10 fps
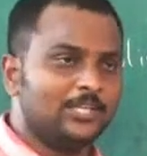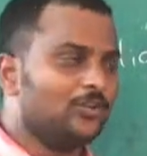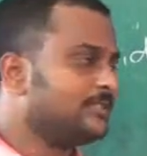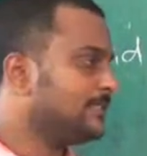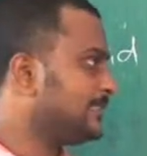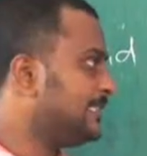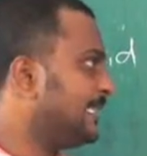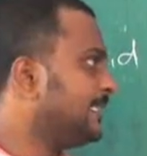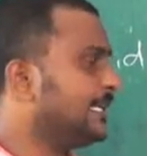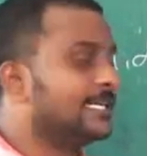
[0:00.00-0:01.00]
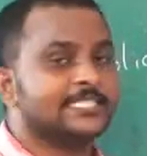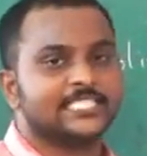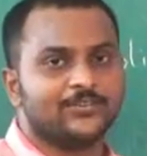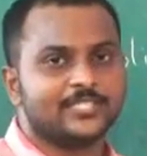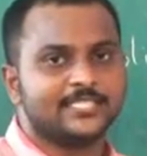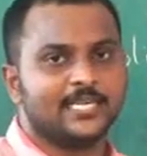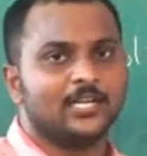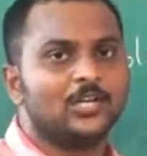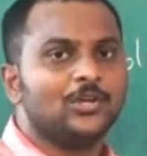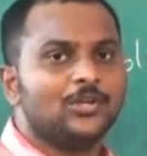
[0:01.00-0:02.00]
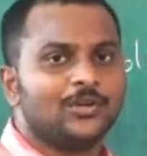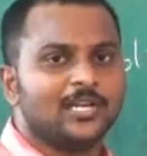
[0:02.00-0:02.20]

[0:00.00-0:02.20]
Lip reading: still you stay in the shower stall,